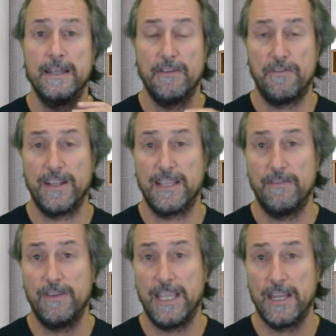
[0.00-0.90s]

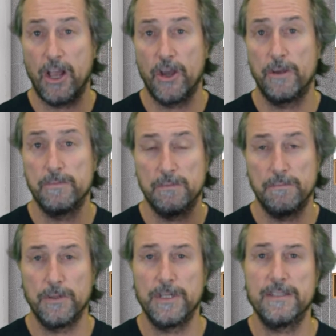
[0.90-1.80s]
effective in homes and
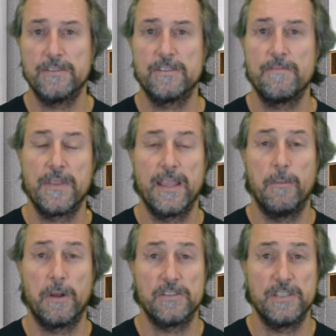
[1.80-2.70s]
buildings,
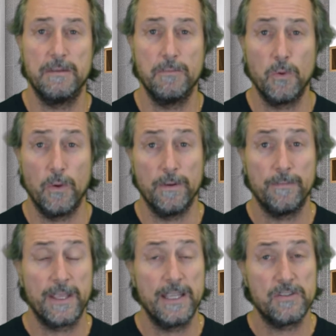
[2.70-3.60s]
and we're going to see it more.
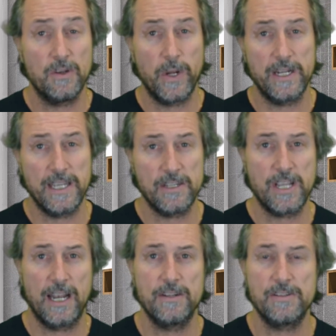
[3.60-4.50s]
So where does that
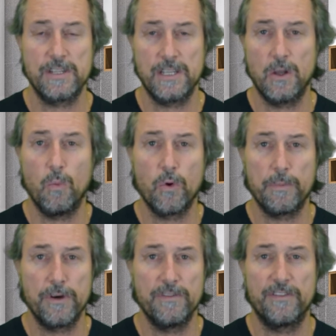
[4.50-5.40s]
challenge the
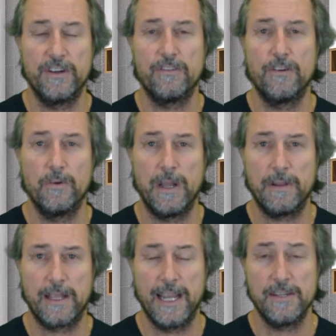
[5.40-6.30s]
waterproofer for internal
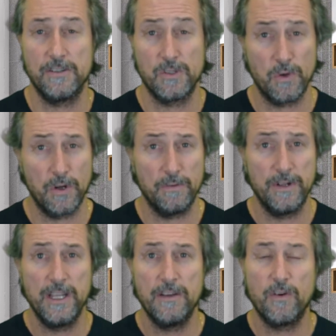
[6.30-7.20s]
applications?
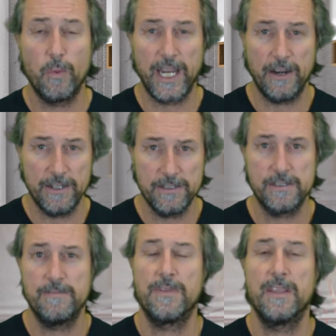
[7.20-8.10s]
Well, for wet
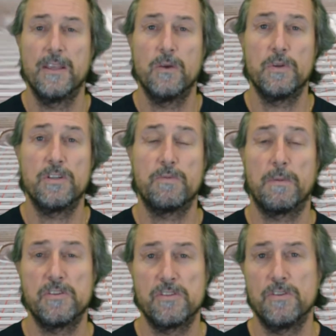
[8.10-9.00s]
areas, which is
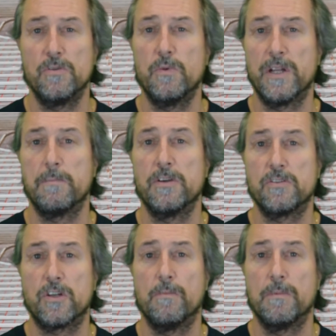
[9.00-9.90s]
probably still one of the
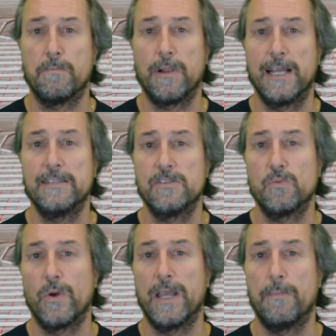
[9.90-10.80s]
most common places
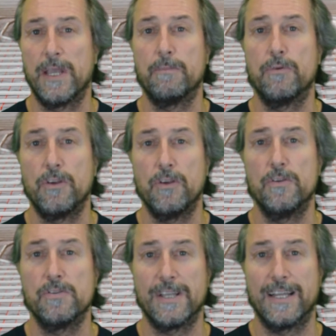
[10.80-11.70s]
where people
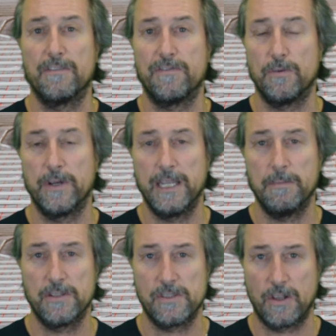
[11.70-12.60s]
use underfloor heating
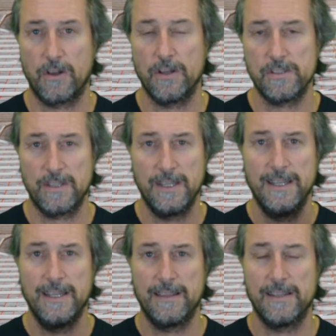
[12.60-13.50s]
because of the cost.
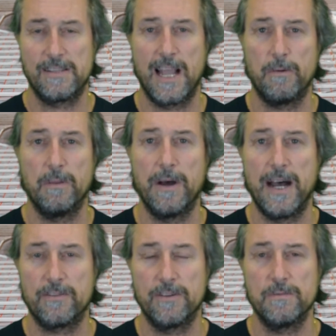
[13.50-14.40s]
They start with the
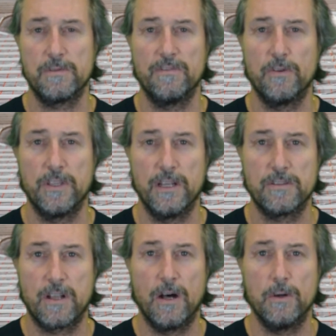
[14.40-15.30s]
bathrooms to avoid those
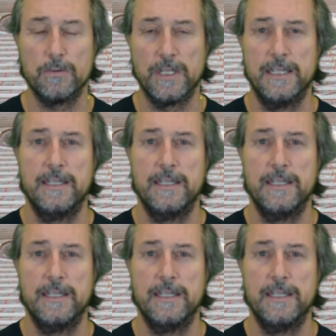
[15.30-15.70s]
cold